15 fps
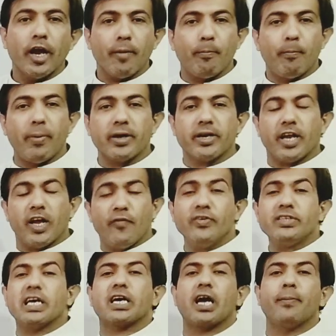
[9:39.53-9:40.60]
But if
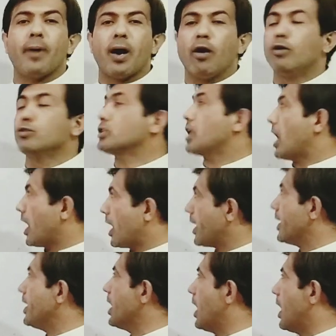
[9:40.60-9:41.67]
we talk about
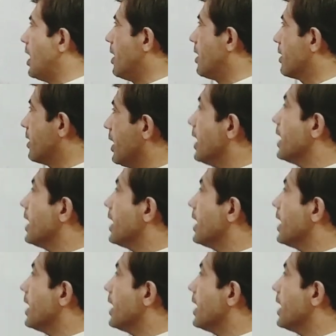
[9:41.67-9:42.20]
IR,